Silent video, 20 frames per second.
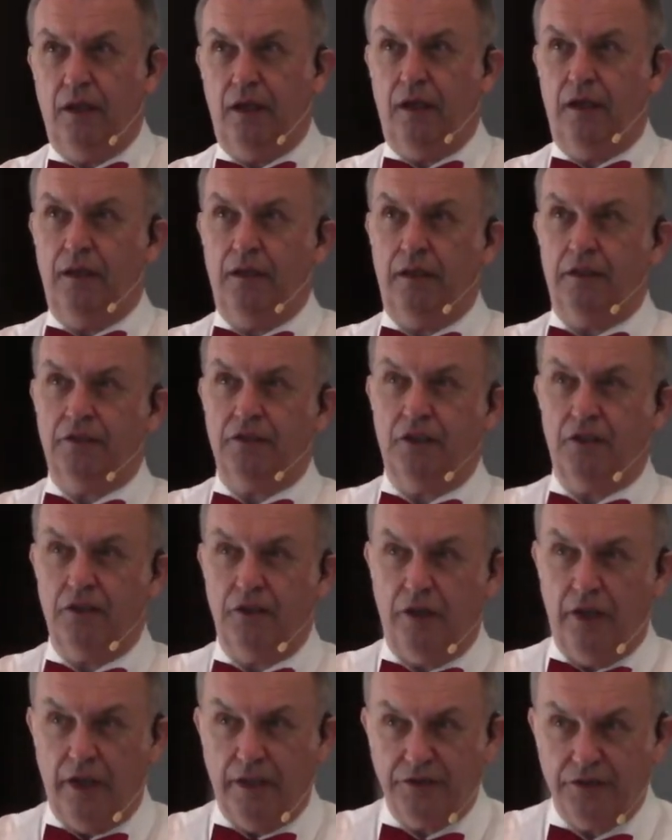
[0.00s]
it's a
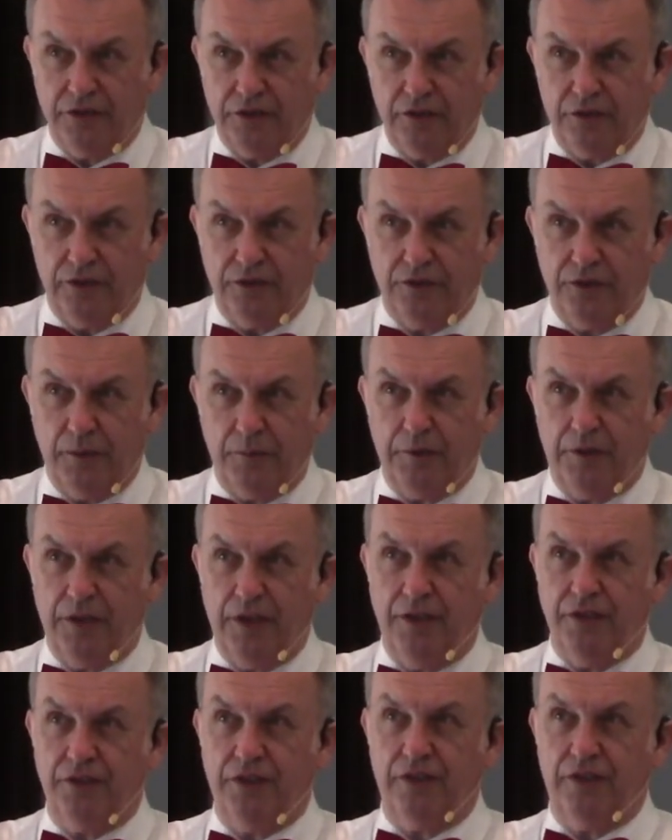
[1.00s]
logical
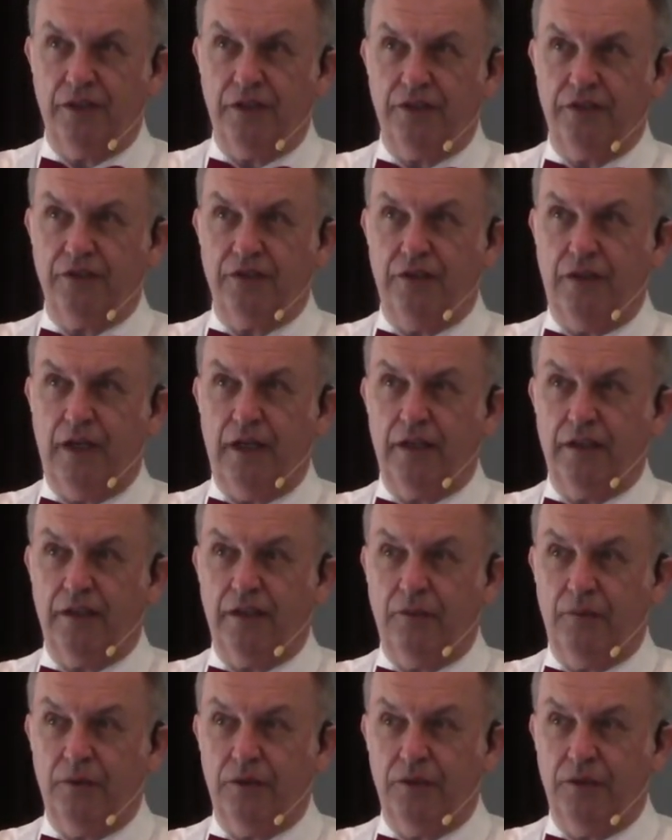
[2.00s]
interpretation. It is
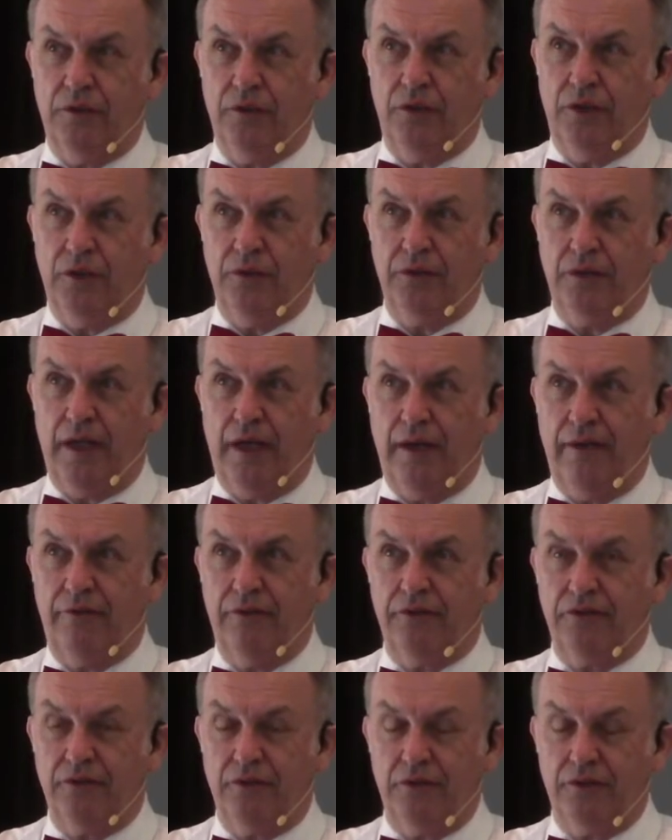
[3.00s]
not, we don't
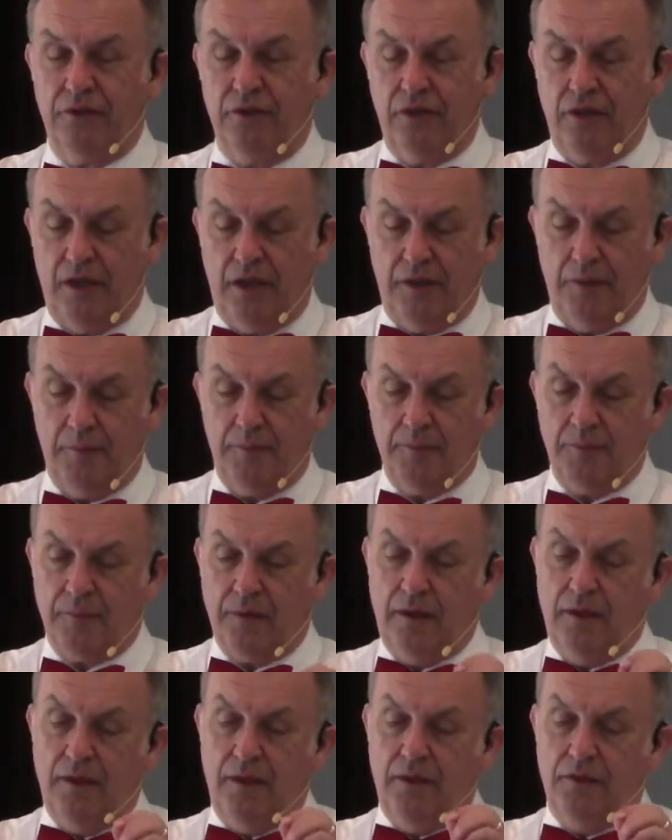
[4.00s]
have a
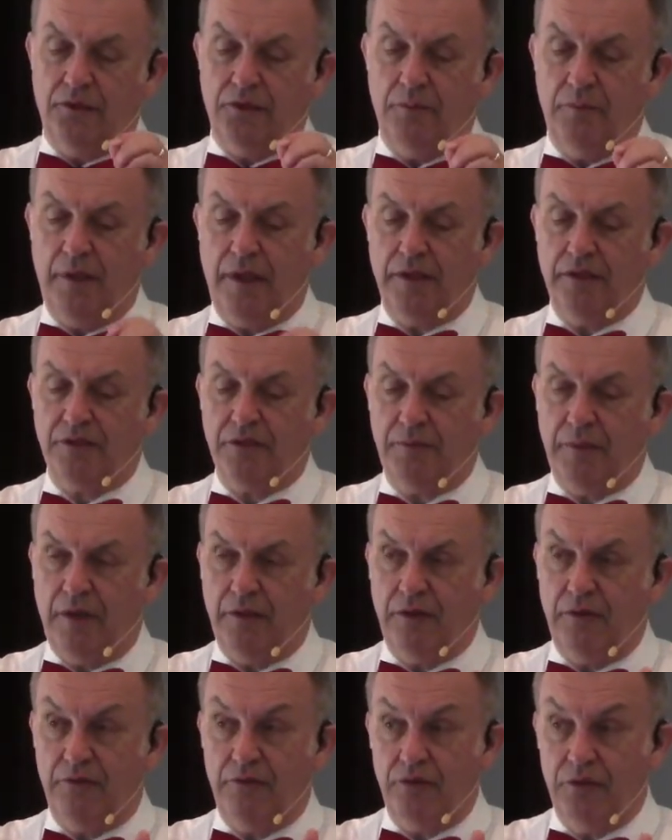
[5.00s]
tremendous
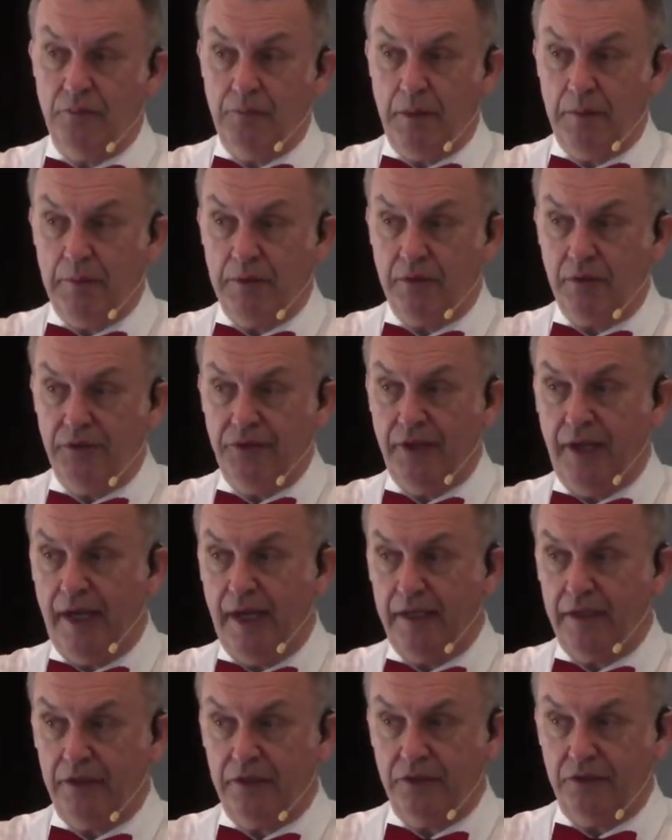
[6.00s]
amount of biblical
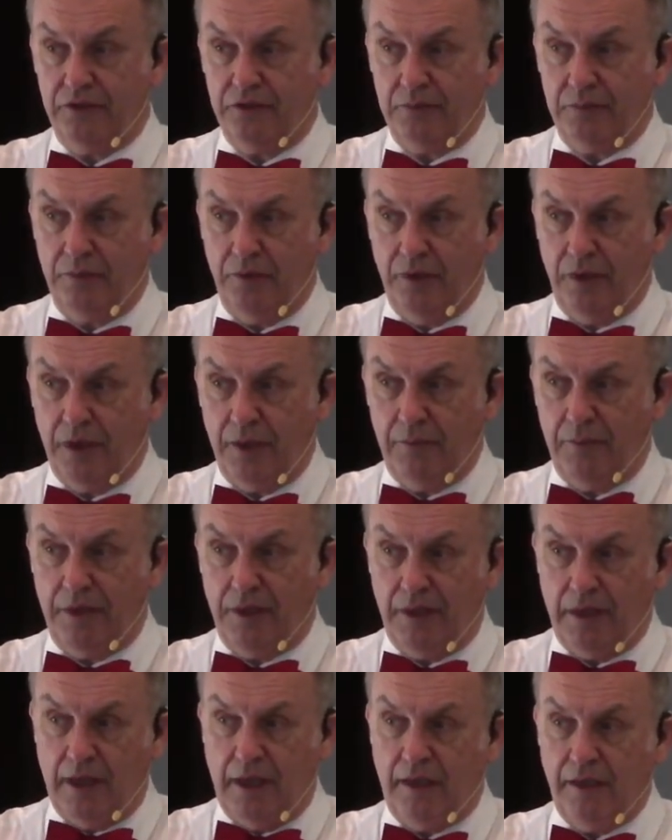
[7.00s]
data to support it.
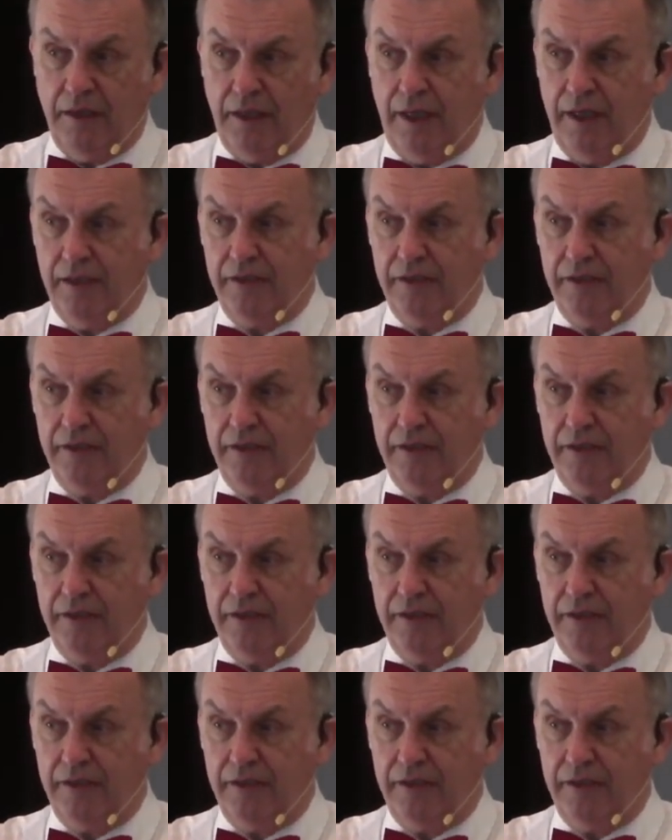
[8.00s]
But in any